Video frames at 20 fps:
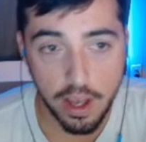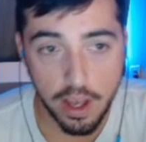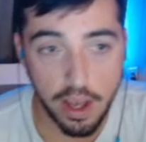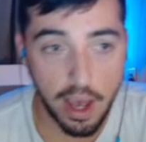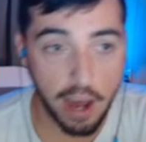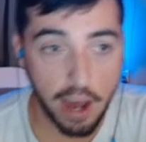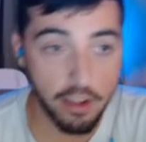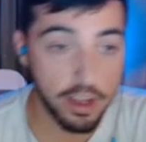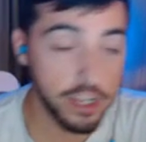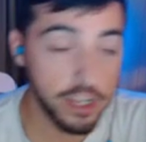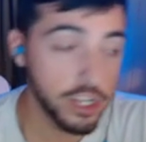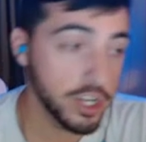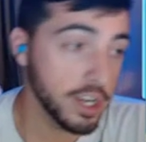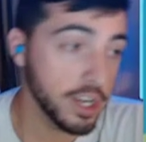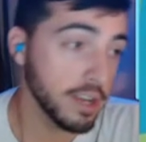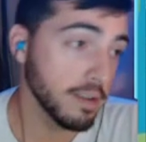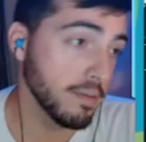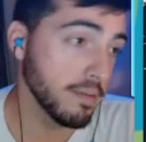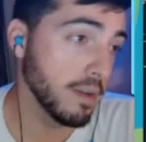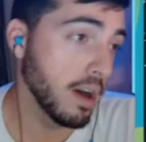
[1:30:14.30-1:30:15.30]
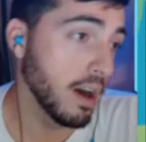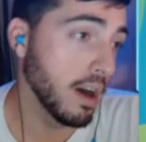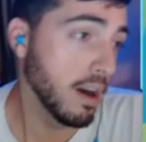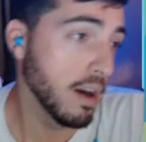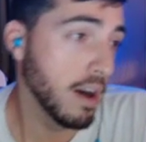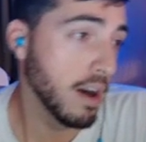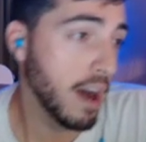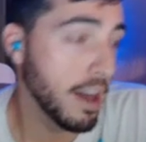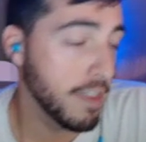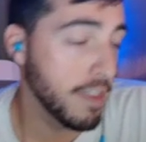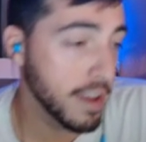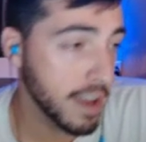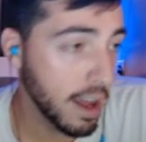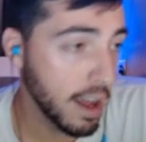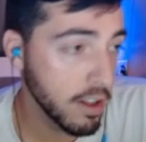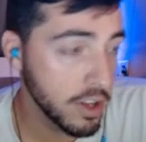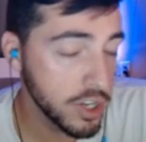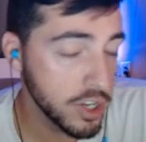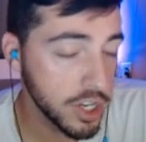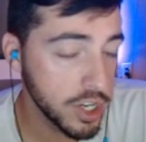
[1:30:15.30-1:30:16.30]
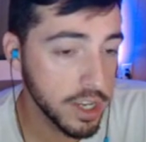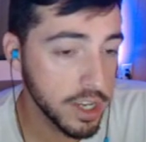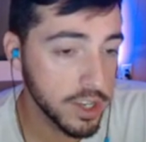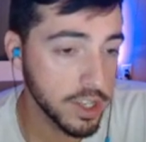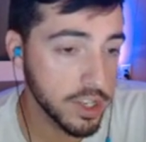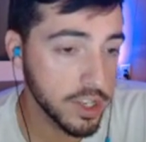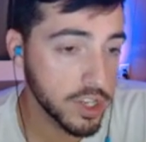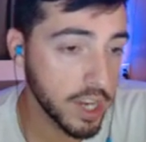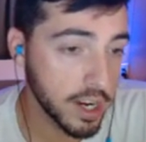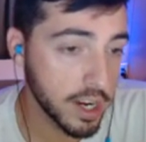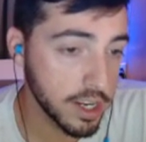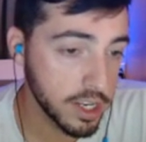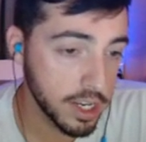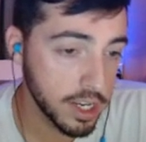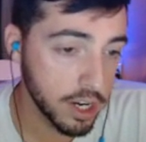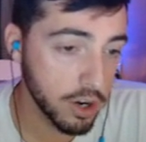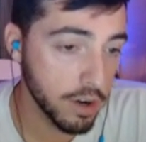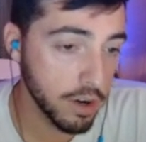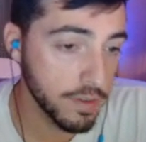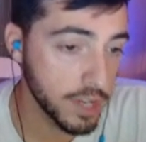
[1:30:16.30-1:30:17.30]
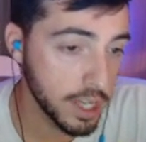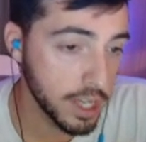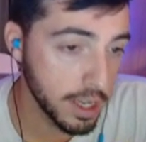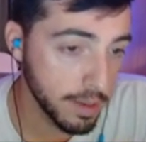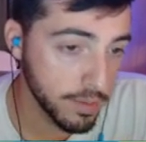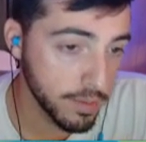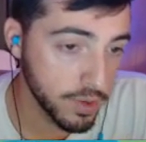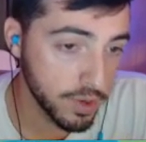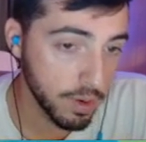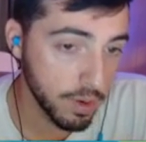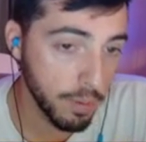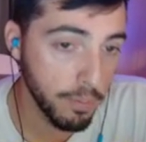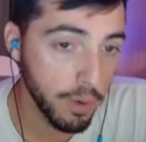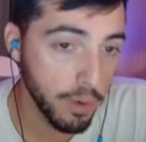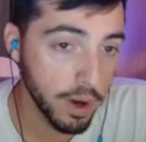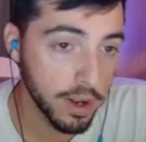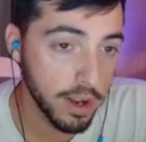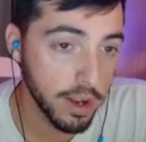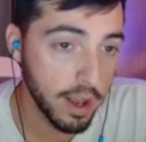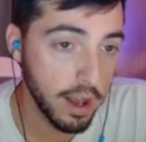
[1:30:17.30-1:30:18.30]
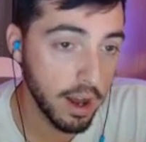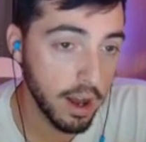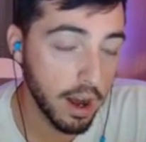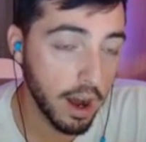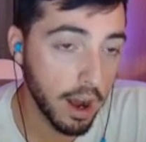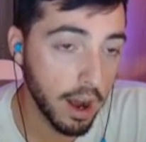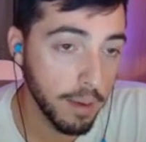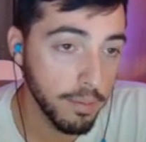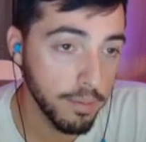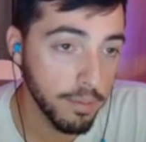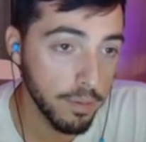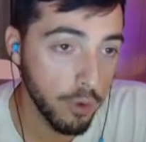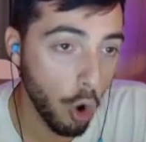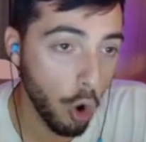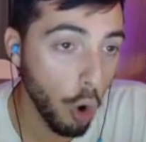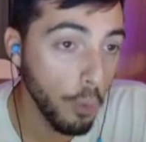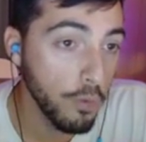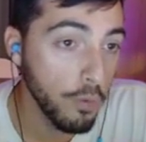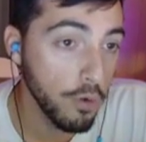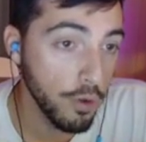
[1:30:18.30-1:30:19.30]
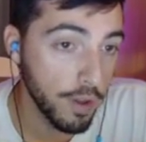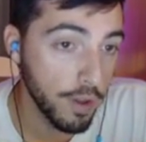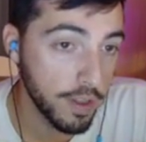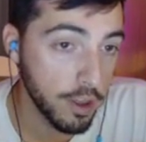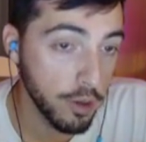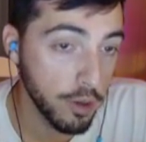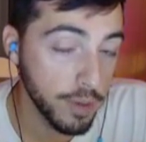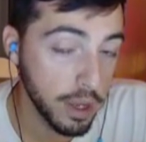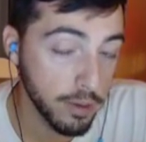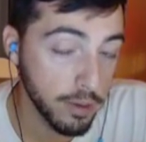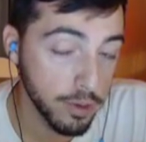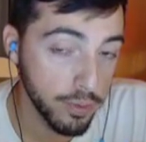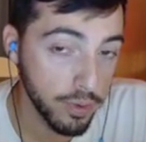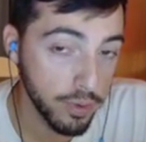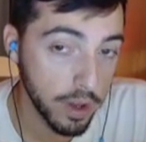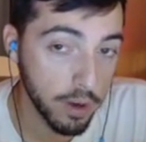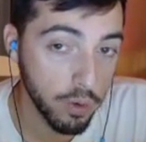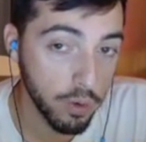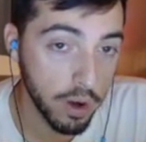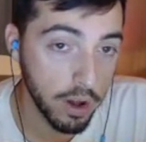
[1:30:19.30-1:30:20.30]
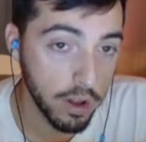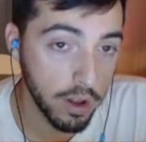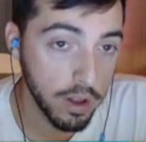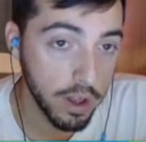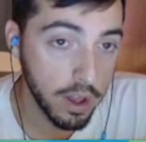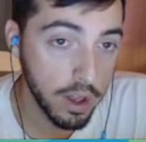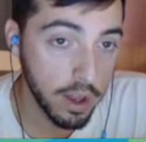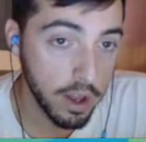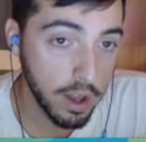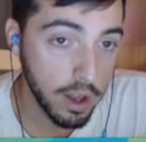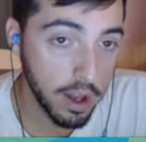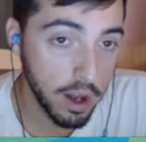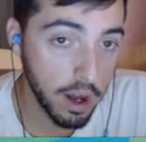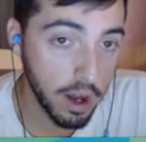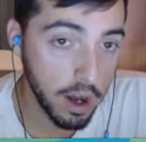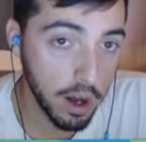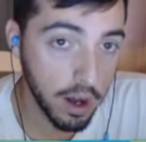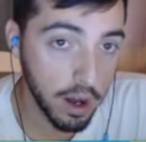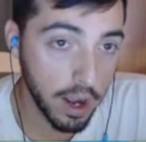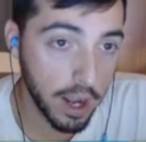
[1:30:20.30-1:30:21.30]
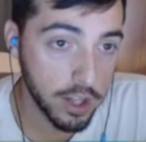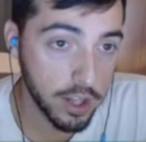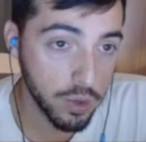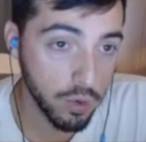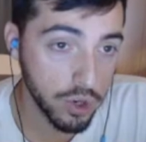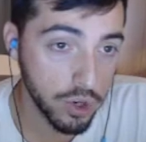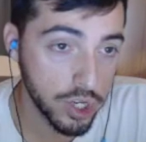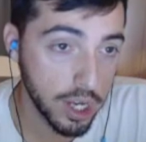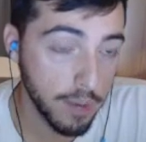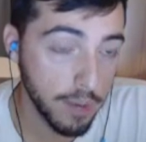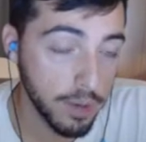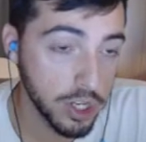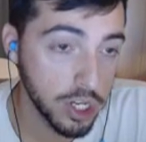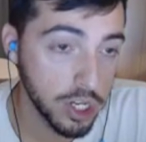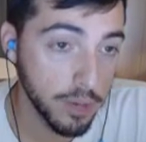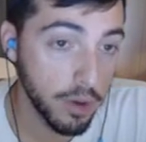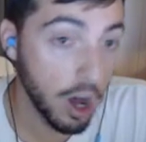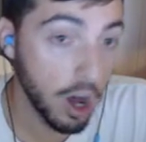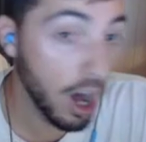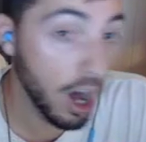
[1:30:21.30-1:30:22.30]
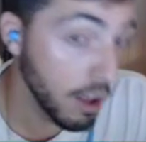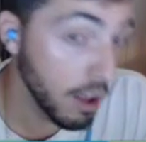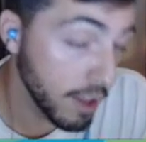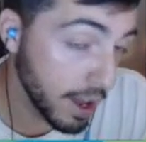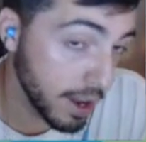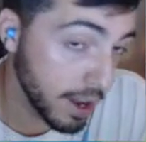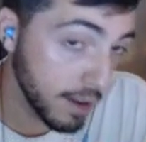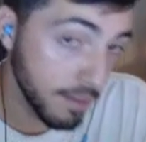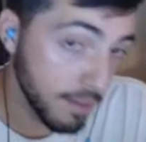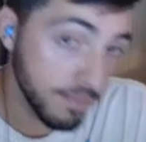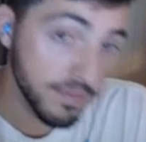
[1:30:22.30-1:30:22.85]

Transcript: LNG. Uh, I think LNG is in the second tier of teams, but I'm hopeful that they'll be able to play well uh, at the World Championship. Ale,